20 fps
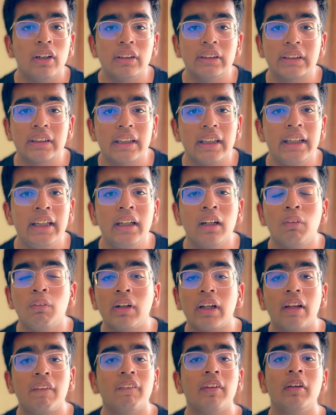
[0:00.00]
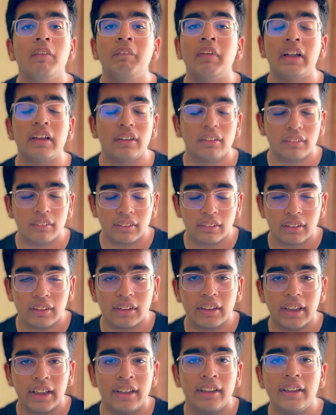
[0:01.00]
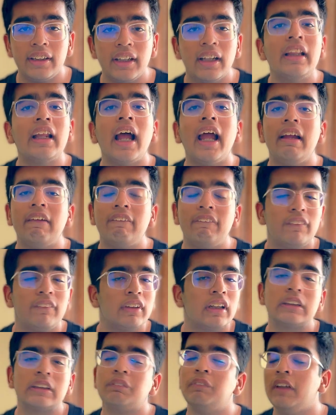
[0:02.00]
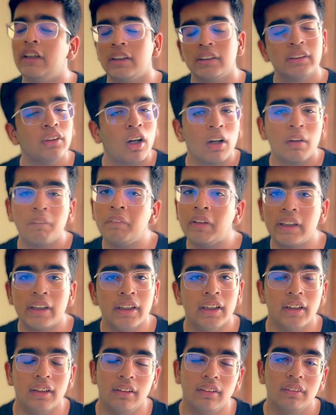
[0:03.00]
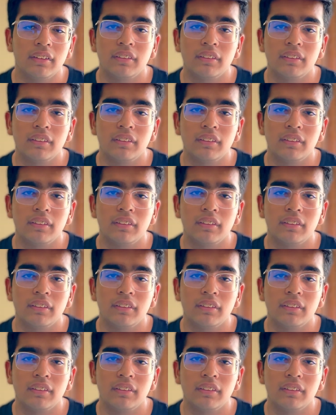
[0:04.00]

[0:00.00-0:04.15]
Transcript: on screen or whatever, but in real life, trust me, it's not a big deal.